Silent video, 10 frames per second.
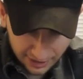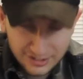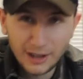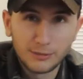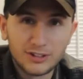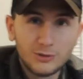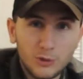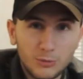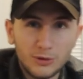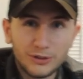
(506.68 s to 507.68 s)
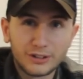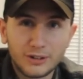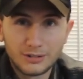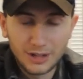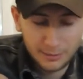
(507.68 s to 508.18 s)
I stopped listening to his music a
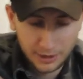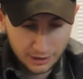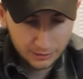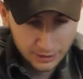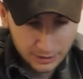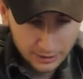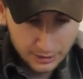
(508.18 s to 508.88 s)
long time ago.